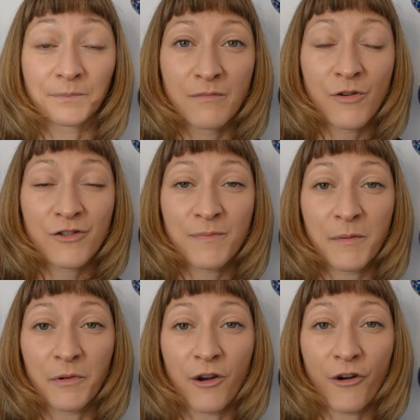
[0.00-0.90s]
Most
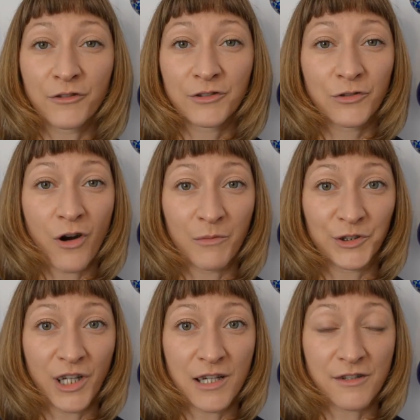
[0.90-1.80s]
people are
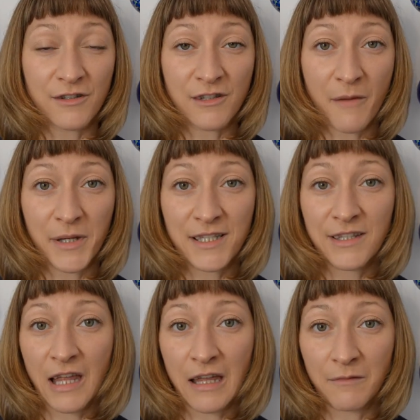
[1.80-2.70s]
traumatized to some
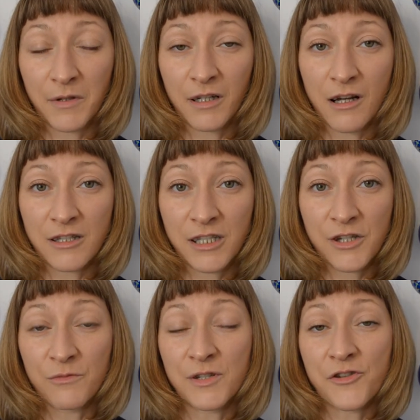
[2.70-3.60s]
extent because
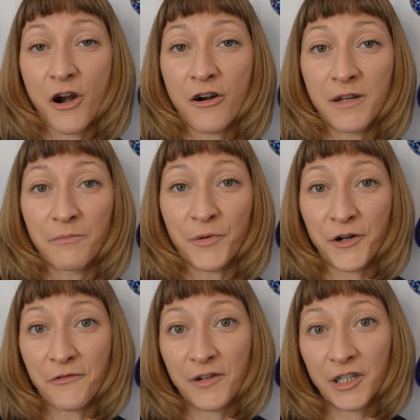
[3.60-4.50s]
humans are
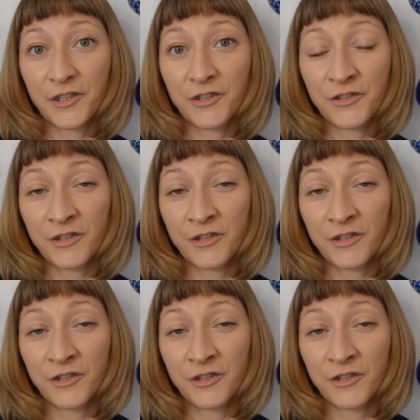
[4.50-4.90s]
imperfect.